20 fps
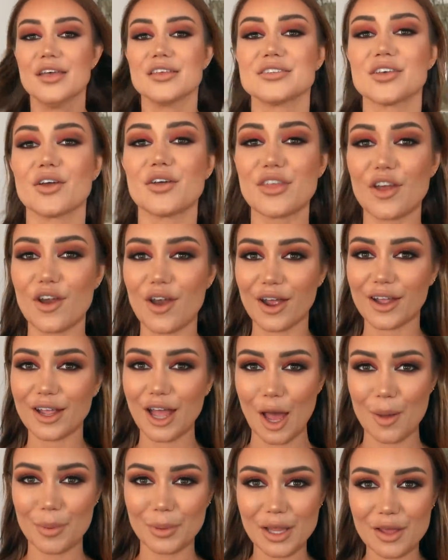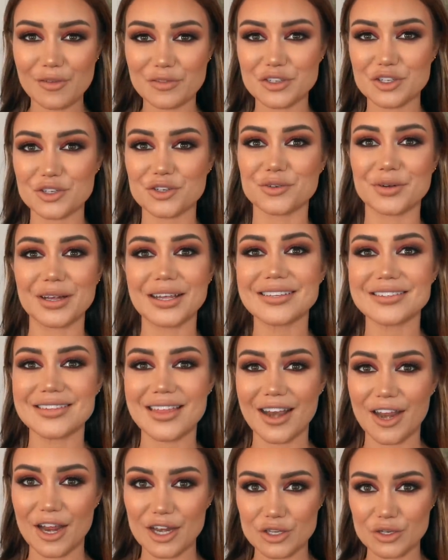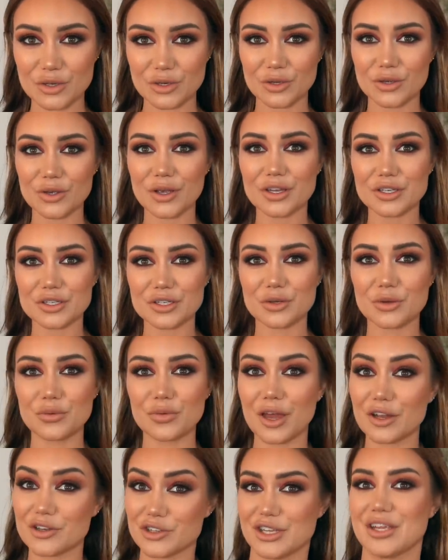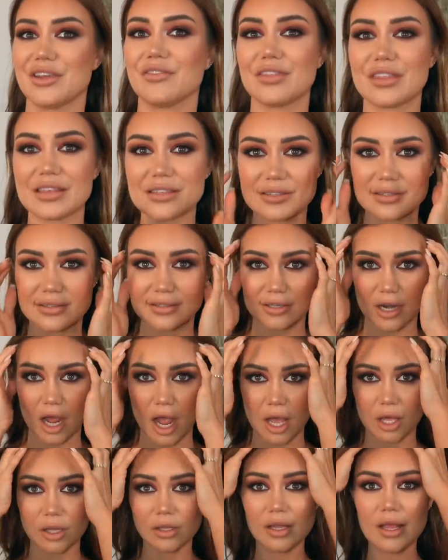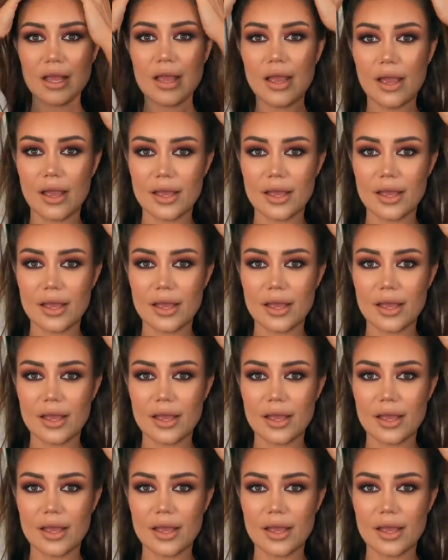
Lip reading: So there are a couple of tricks that I do to achieve this style.